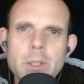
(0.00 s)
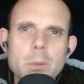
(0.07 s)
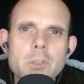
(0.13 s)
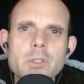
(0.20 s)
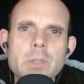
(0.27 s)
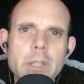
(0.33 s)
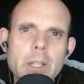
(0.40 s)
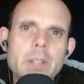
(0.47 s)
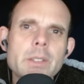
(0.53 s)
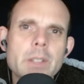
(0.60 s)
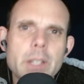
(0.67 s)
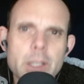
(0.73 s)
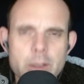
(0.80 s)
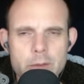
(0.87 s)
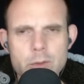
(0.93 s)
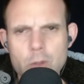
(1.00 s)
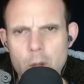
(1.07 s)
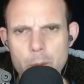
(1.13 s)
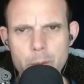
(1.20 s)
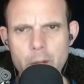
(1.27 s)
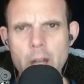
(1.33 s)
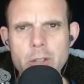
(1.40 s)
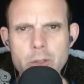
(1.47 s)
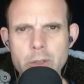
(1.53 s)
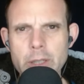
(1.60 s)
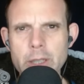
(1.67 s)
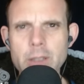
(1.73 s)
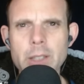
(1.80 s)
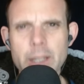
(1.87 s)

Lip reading: They would treat us like Trump got treated.